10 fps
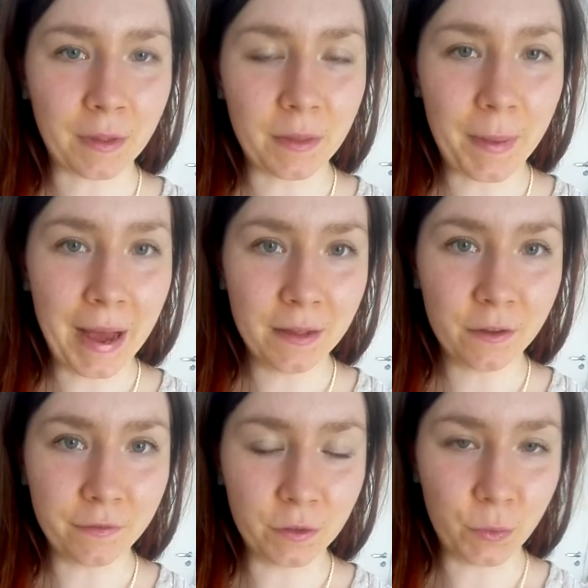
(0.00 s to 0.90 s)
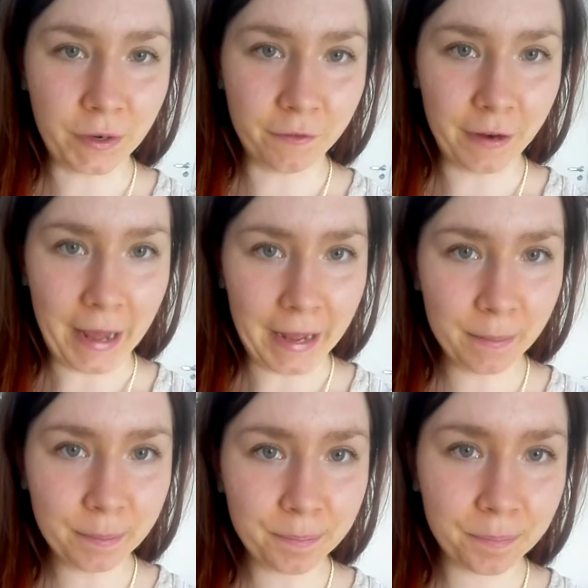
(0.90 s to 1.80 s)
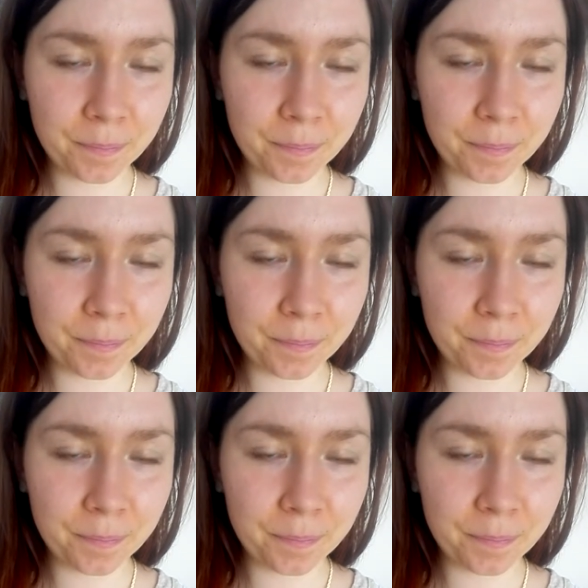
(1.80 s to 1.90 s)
the path of a twin flame.